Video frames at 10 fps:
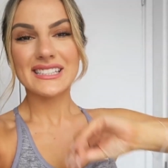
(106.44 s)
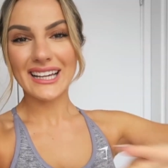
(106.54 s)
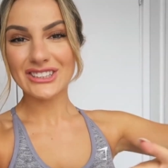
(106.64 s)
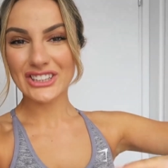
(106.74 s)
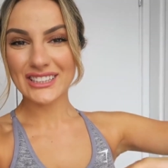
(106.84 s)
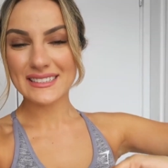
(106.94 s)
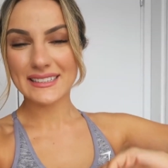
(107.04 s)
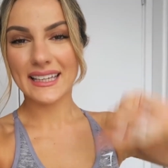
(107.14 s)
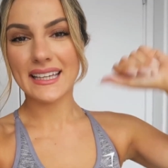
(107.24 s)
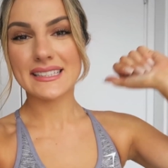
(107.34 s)
So as you
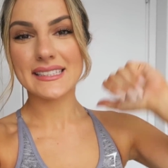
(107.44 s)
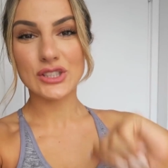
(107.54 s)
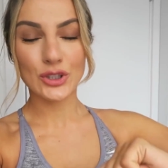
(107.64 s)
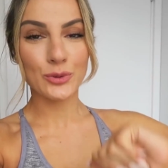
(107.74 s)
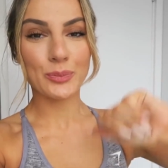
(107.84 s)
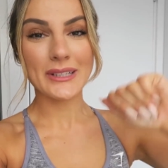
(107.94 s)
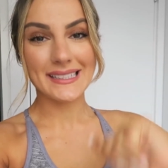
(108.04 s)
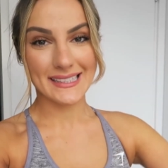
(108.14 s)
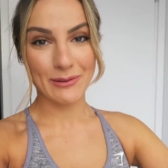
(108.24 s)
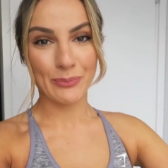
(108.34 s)
can see, super
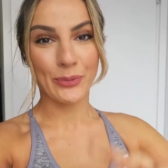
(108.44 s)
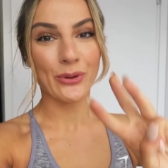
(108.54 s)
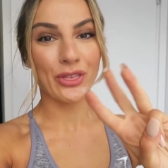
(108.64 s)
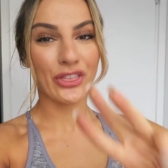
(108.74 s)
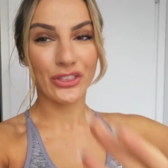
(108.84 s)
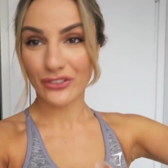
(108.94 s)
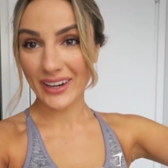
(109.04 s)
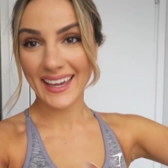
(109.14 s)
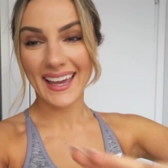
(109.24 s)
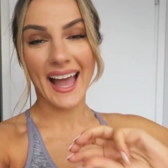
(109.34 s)
simple
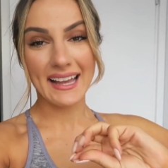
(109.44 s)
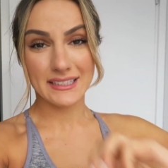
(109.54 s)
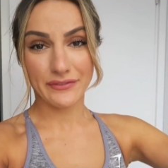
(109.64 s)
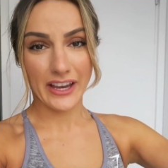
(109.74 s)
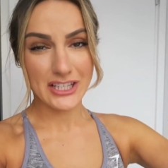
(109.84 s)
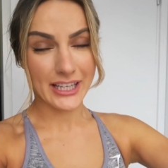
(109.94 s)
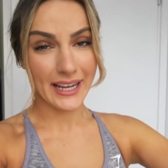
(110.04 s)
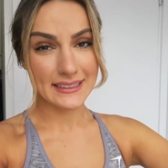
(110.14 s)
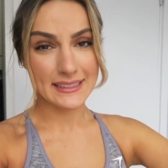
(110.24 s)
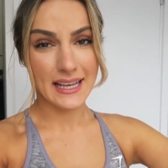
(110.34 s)
3 activation
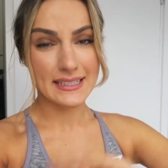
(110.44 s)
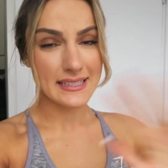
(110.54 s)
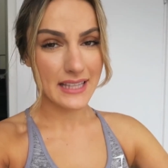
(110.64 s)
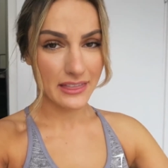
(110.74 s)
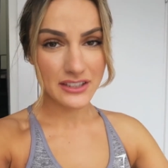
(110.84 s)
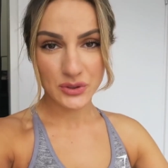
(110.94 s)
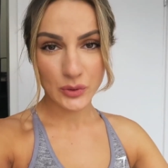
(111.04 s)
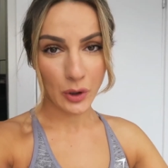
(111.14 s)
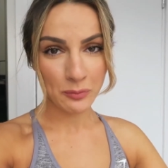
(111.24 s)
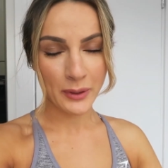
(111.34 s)
exercises, nothing
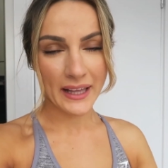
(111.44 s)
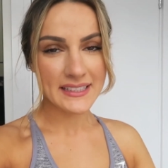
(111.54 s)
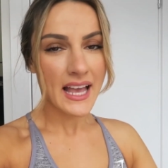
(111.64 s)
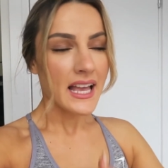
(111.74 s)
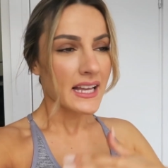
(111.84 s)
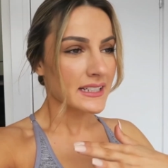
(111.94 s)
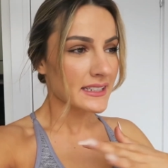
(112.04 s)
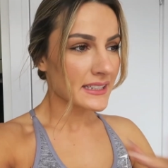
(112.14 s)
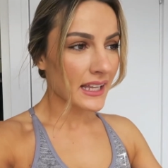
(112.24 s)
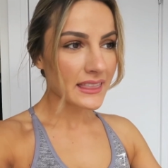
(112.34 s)
too complex,
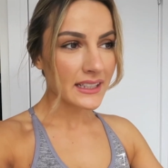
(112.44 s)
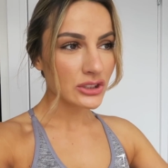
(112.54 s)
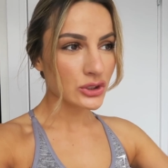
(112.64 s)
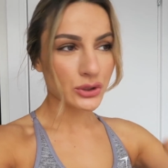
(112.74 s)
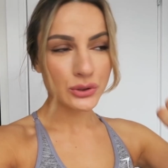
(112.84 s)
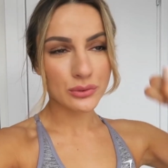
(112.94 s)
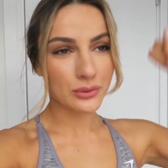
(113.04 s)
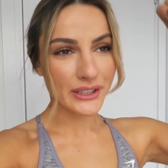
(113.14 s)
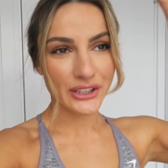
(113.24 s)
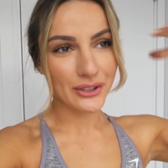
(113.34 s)
nothing too,